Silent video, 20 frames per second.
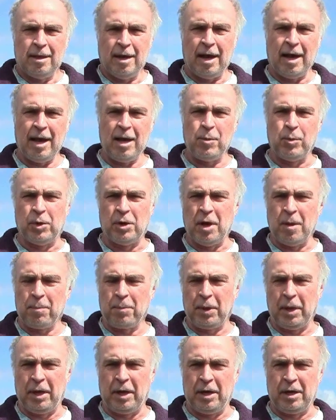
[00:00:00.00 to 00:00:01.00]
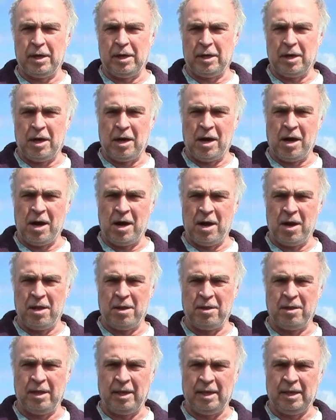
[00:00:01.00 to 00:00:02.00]
Hi, we're up here
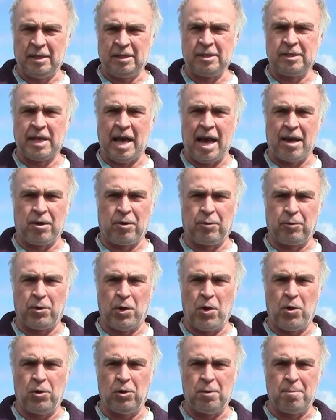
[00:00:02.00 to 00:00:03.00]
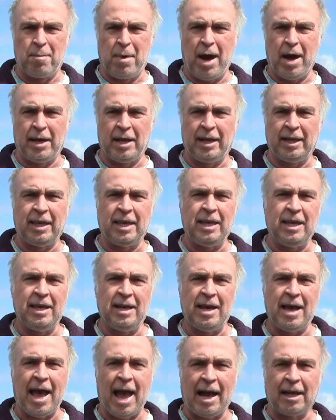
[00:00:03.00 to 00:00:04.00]
on the Saddle Road, Mauna Kea
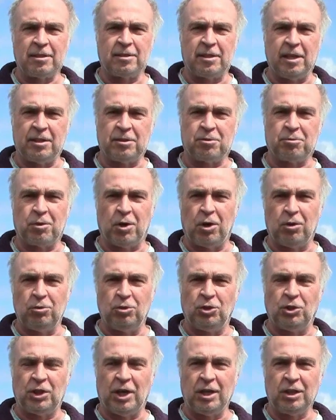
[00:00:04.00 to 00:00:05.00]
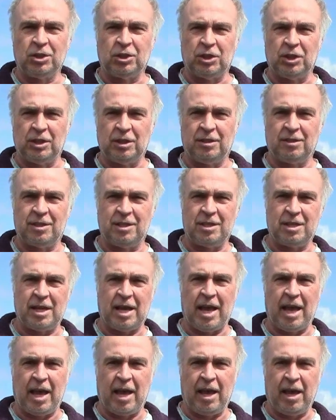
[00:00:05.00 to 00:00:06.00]
Access Road Junction
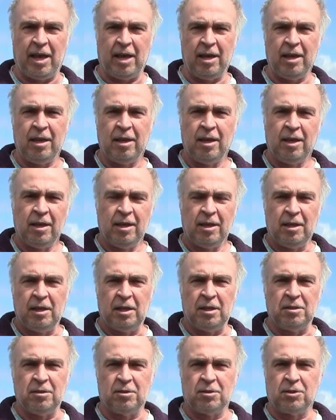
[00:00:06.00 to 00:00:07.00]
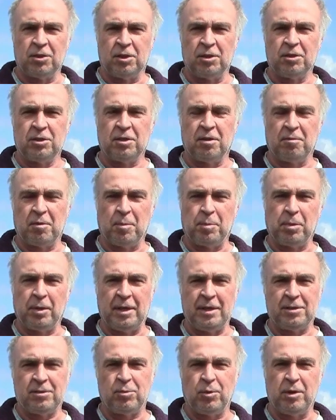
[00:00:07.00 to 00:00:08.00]
today in search of the
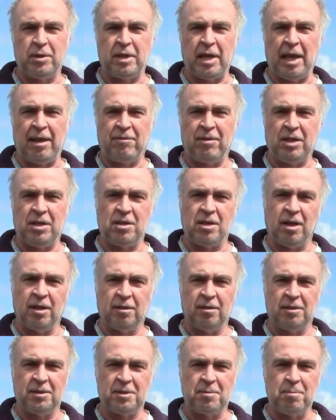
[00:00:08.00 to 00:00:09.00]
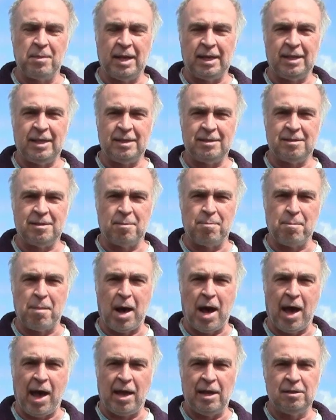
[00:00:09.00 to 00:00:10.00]
place where David Douglas met his
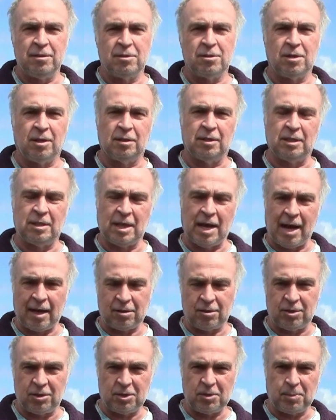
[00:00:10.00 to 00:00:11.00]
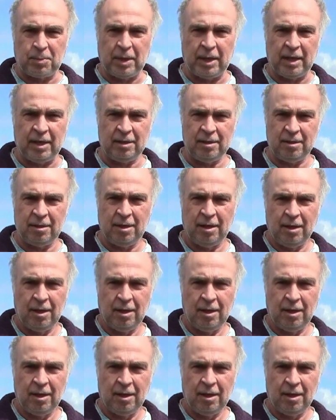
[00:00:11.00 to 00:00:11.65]
demise, called the Doctor's Pit.